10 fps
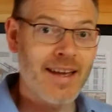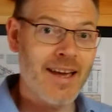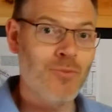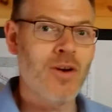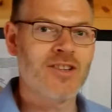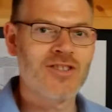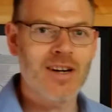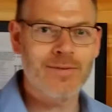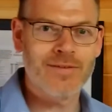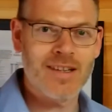in which
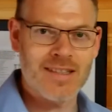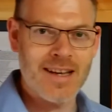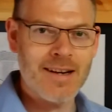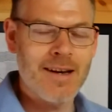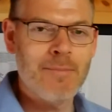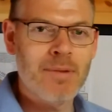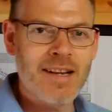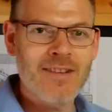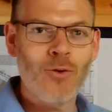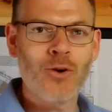Duff does it, but
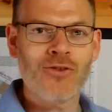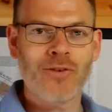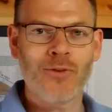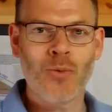in order of the